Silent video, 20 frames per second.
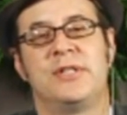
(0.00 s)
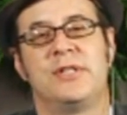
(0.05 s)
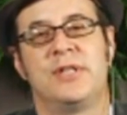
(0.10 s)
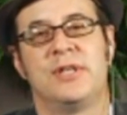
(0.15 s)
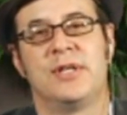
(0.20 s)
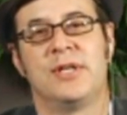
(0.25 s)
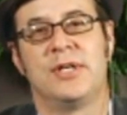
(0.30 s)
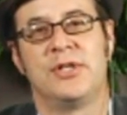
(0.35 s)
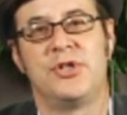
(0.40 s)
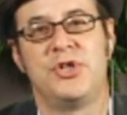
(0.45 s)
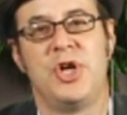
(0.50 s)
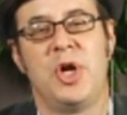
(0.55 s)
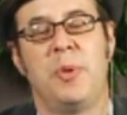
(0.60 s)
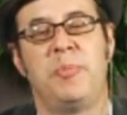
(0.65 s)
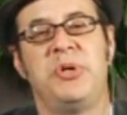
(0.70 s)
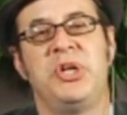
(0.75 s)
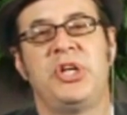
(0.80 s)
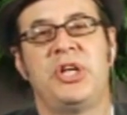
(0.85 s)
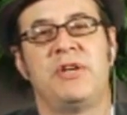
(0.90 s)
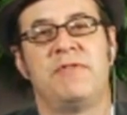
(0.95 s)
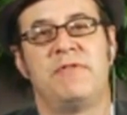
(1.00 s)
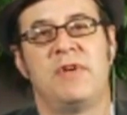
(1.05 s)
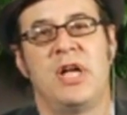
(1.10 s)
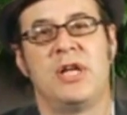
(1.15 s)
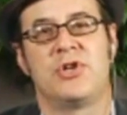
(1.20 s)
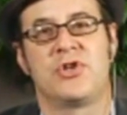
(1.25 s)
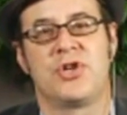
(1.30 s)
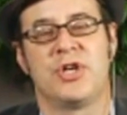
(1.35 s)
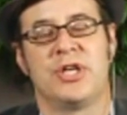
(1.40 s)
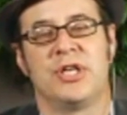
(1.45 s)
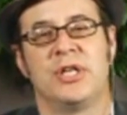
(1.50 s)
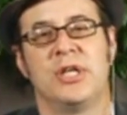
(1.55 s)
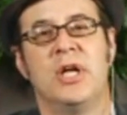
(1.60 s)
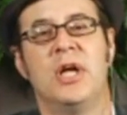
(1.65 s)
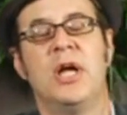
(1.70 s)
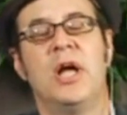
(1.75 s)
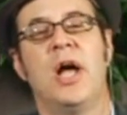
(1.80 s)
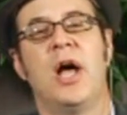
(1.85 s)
GOP convention,